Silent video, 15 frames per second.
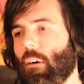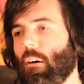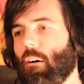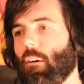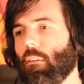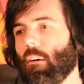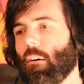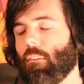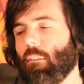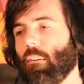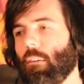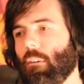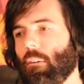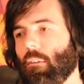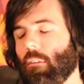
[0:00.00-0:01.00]
on
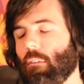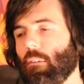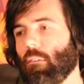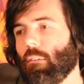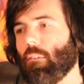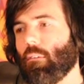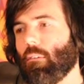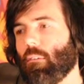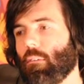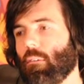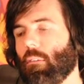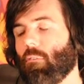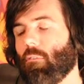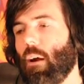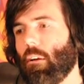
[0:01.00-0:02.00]

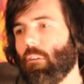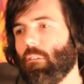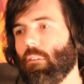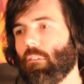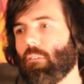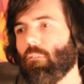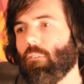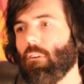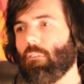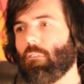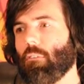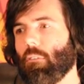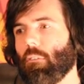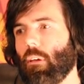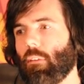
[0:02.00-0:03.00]
the Rykodisc
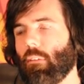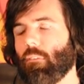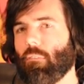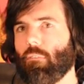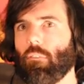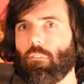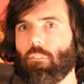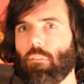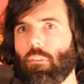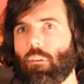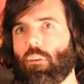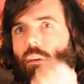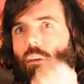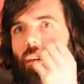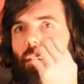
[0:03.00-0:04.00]
version, like there's a version of
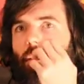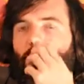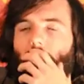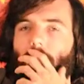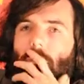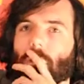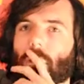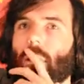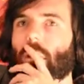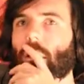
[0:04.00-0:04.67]
the Kinks,